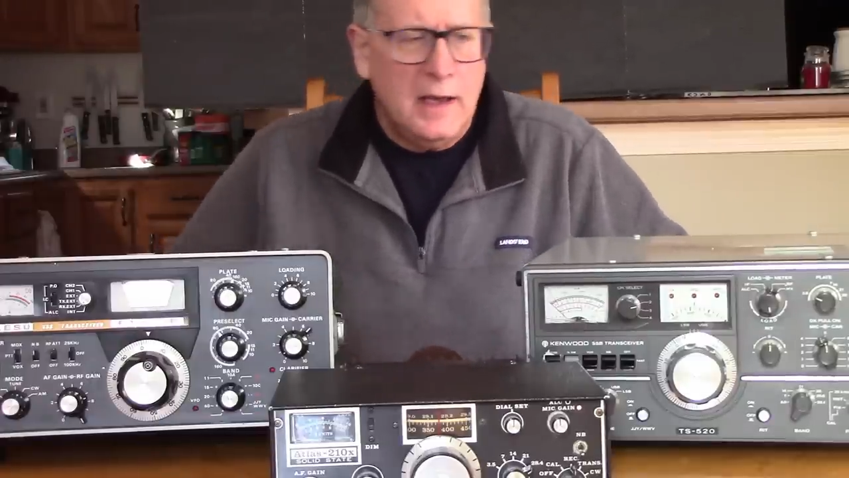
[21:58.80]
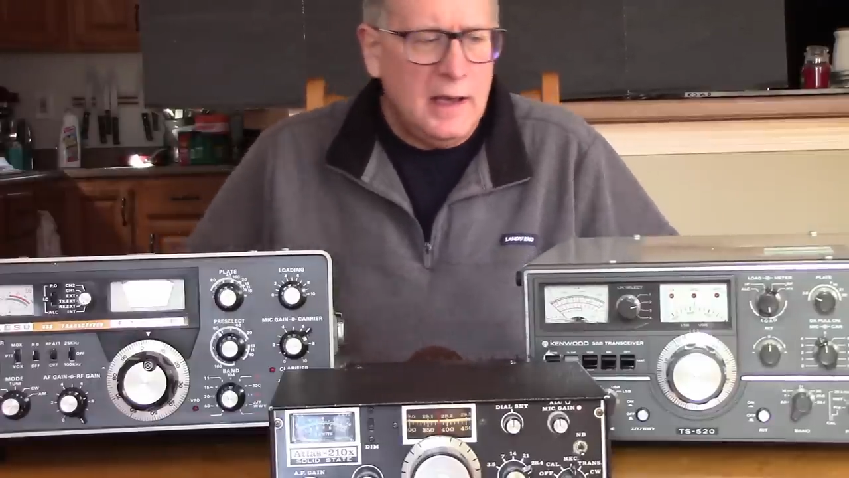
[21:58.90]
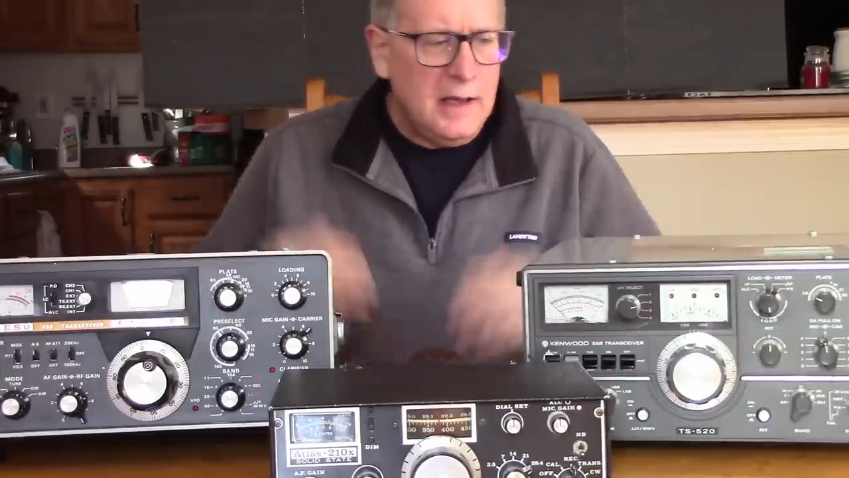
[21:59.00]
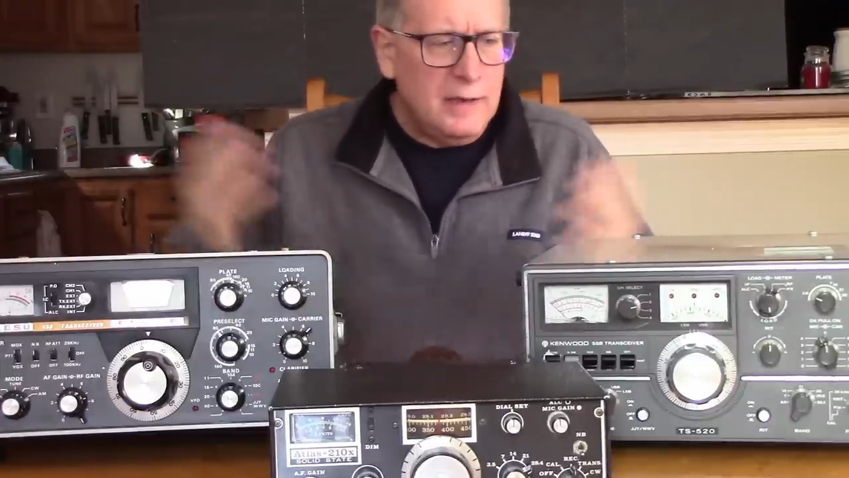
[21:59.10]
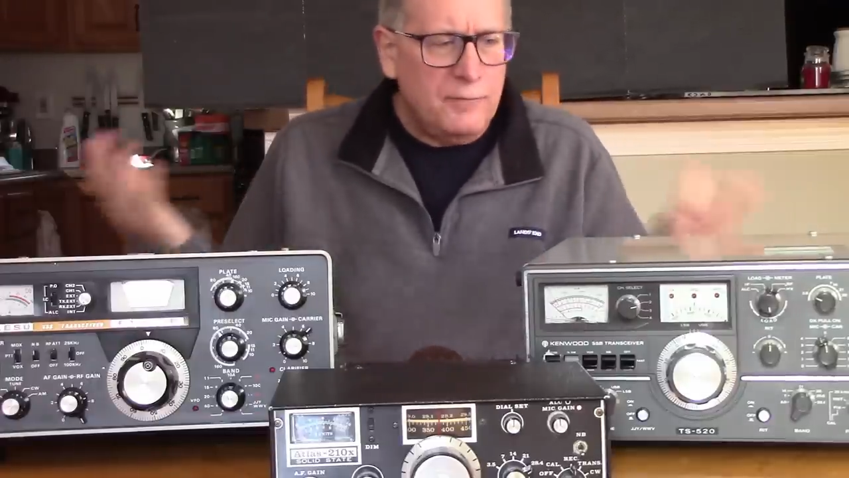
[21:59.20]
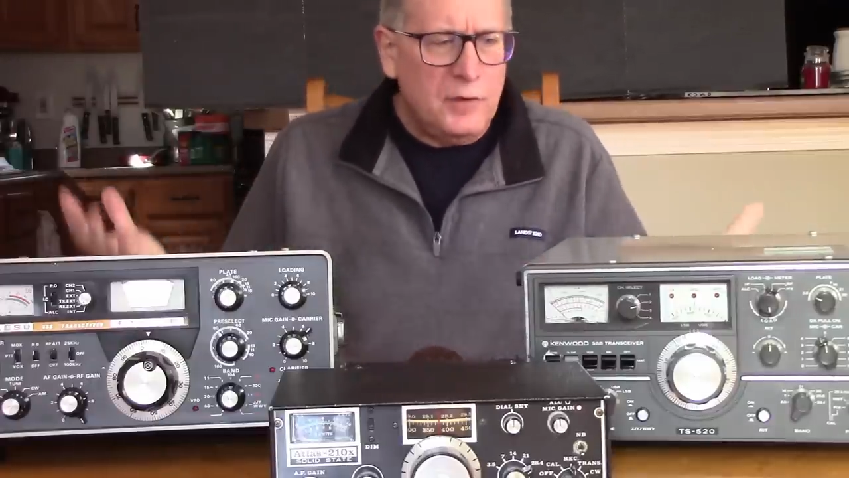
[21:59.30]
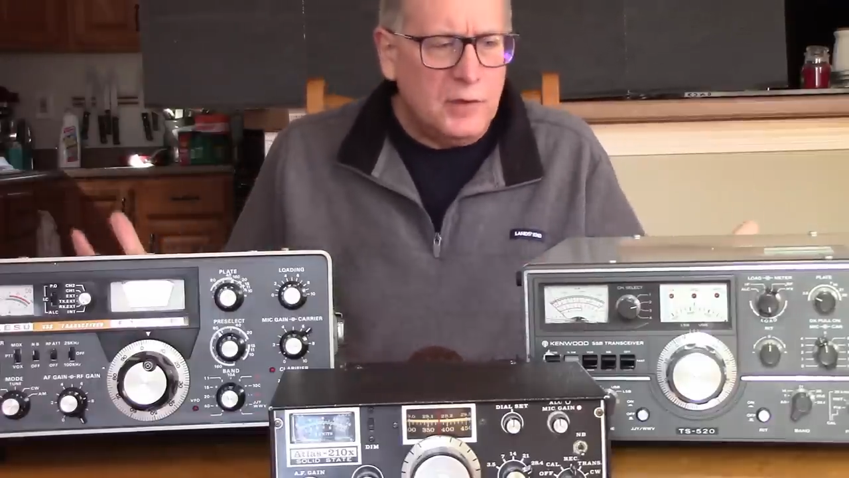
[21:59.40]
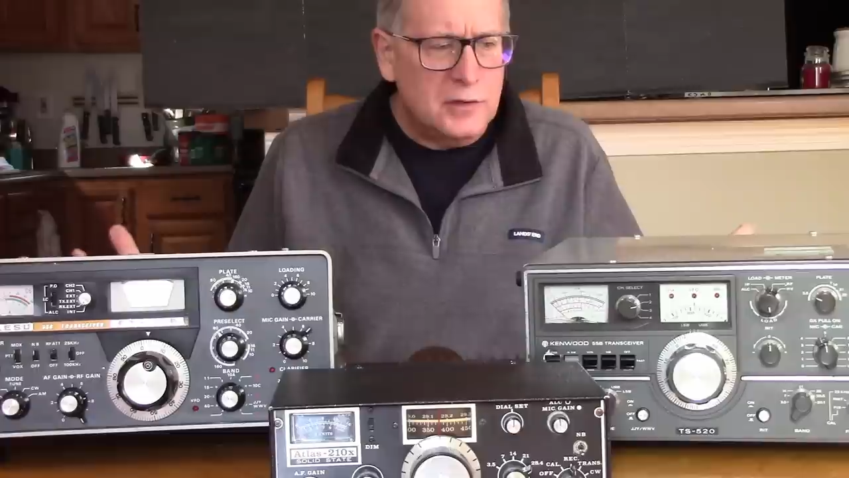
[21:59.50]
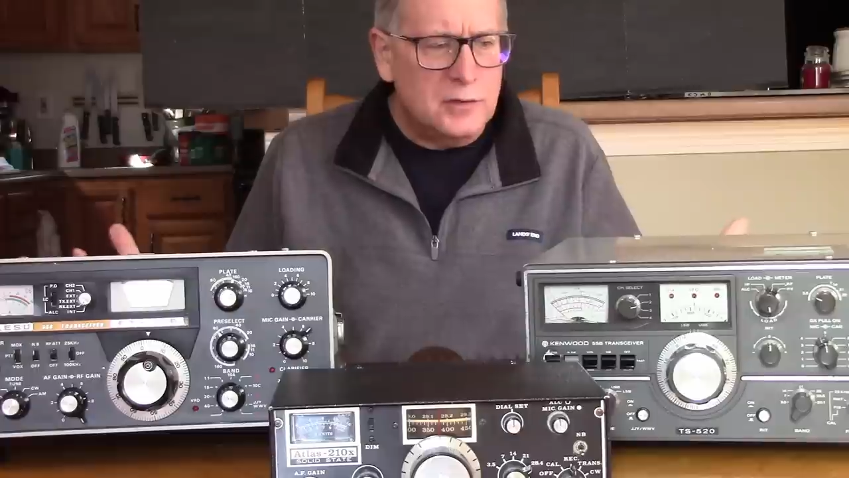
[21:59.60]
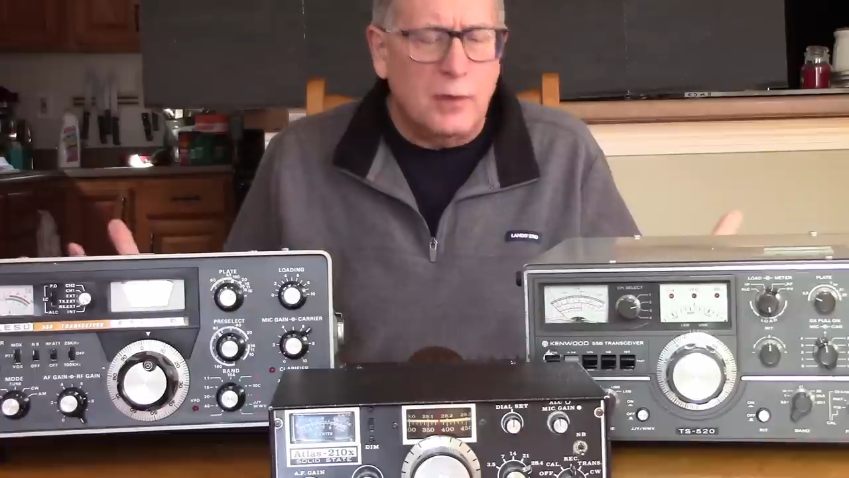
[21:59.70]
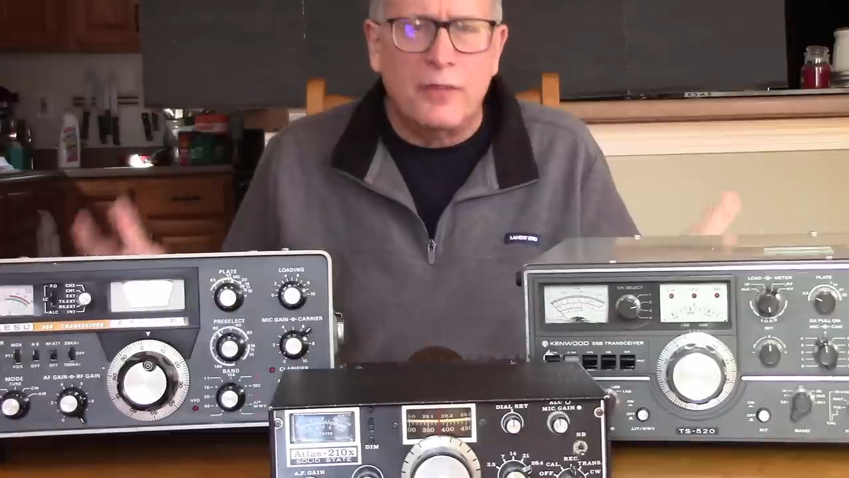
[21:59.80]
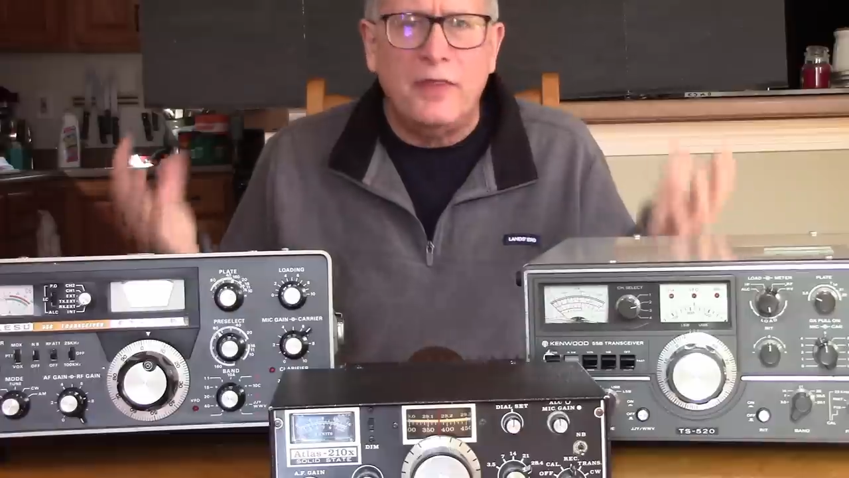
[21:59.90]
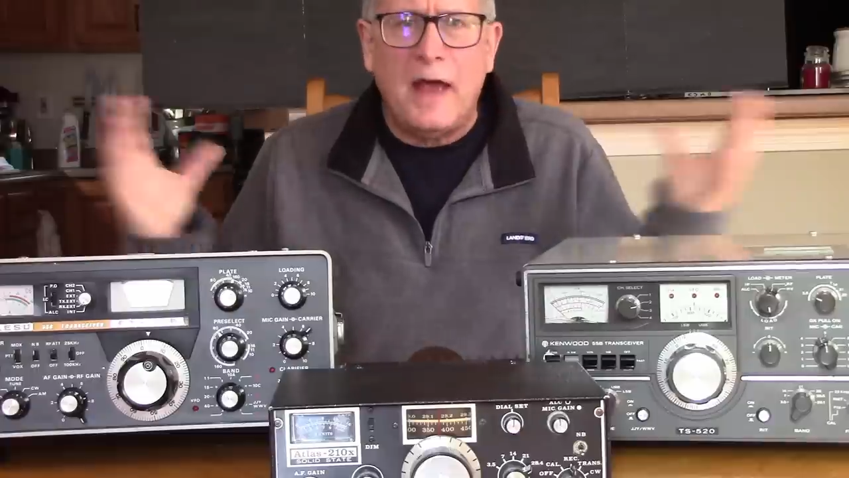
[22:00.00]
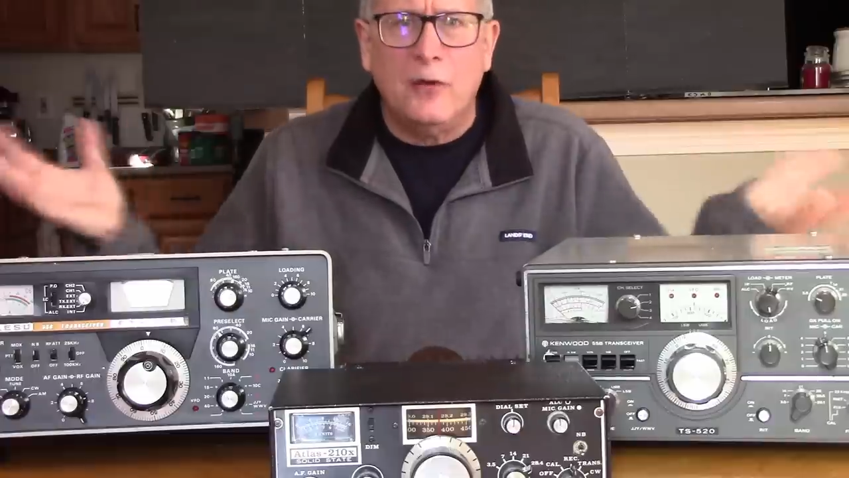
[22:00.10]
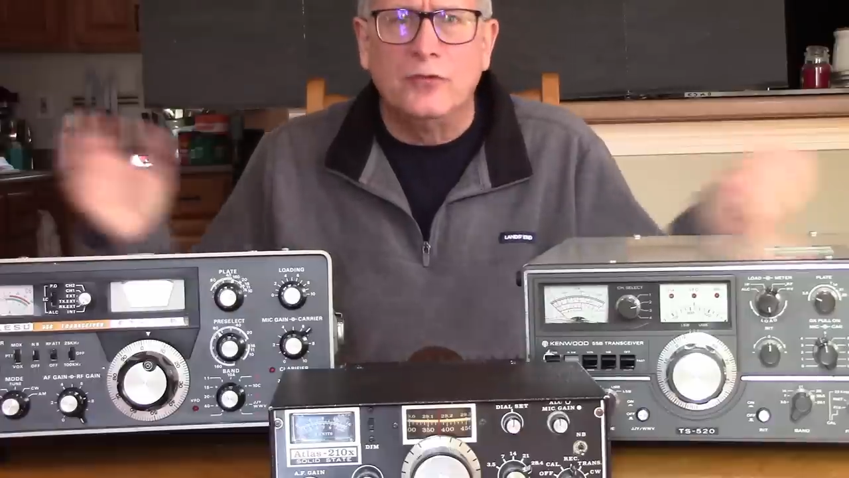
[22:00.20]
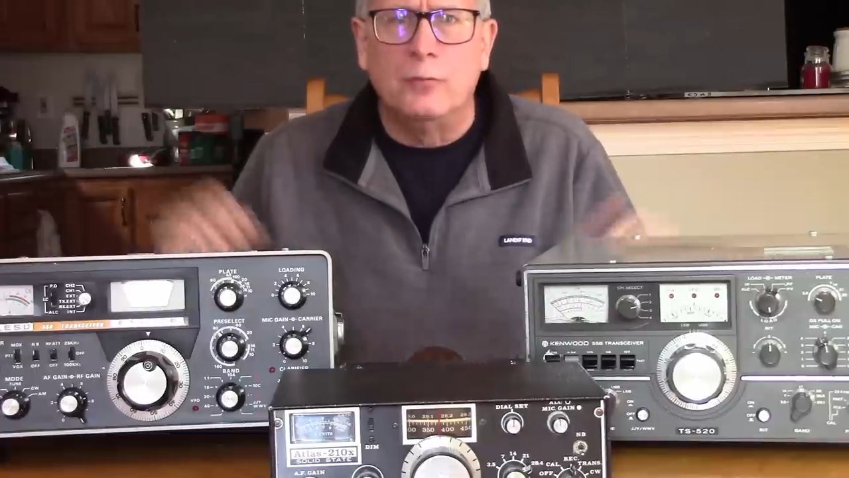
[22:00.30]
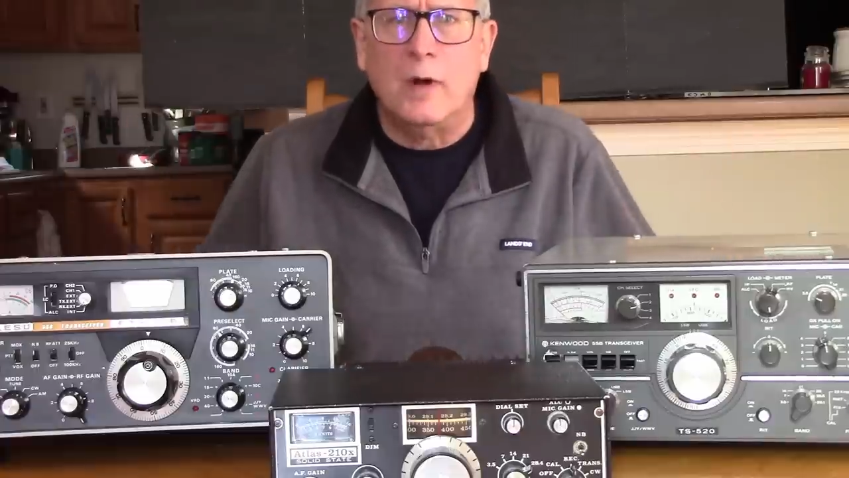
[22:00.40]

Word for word: And if you could do 1,000